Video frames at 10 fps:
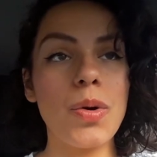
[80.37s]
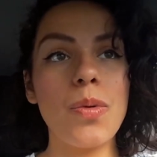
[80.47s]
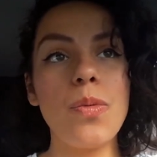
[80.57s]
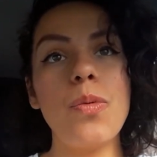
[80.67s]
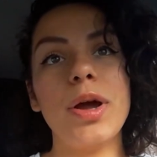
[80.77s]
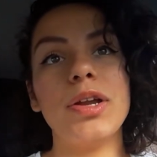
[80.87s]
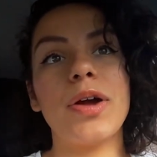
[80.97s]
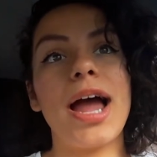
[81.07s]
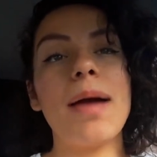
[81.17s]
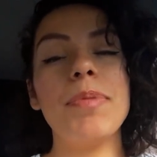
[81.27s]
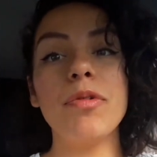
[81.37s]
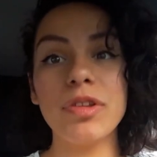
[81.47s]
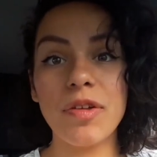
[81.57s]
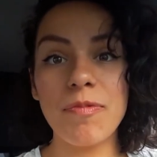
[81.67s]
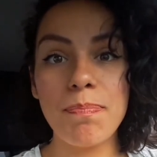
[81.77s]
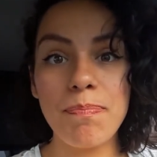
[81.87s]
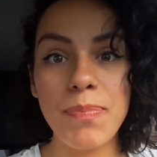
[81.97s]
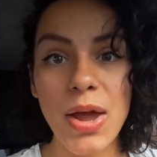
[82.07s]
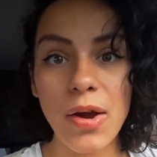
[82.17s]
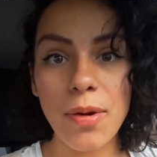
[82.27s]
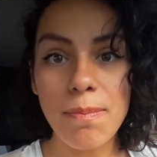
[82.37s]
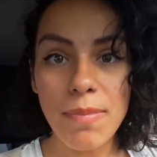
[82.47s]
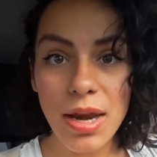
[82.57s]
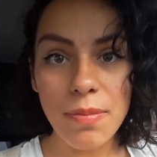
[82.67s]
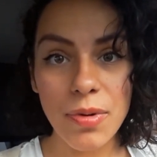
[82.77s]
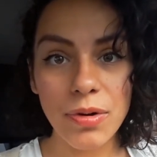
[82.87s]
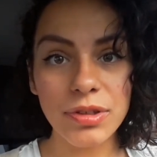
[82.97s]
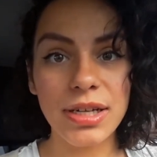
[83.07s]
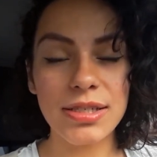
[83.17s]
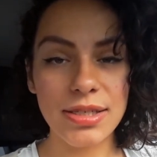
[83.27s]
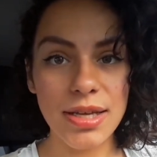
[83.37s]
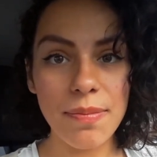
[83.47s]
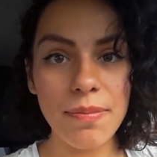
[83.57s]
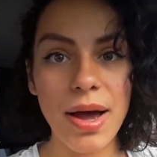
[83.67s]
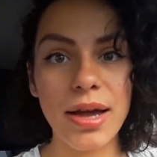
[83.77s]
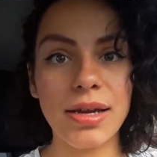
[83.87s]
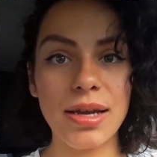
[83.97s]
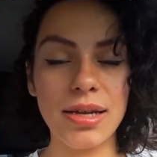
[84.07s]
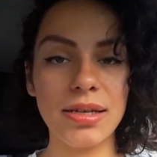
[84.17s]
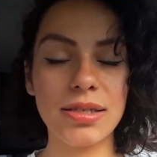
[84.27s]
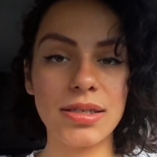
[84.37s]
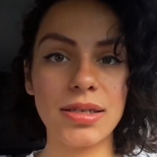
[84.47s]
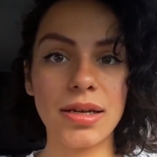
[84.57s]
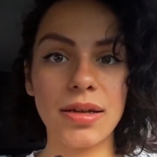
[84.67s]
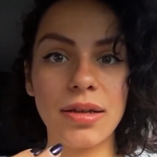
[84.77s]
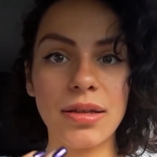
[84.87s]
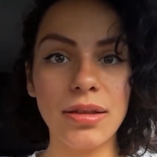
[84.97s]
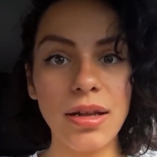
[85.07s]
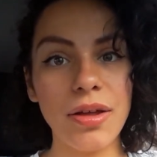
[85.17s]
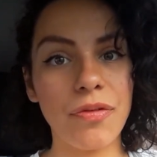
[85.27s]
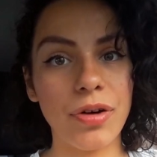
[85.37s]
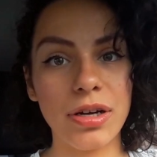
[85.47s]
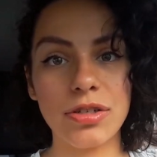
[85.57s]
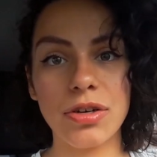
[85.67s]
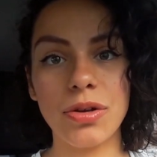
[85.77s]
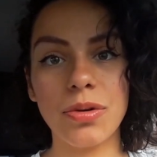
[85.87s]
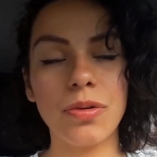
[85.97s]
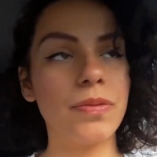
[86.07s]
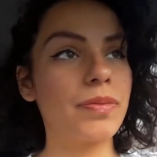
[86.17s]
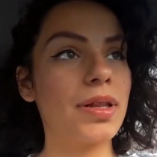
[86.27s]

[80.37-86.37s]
when you're happy with the bare minimal that somebody is delivering to you,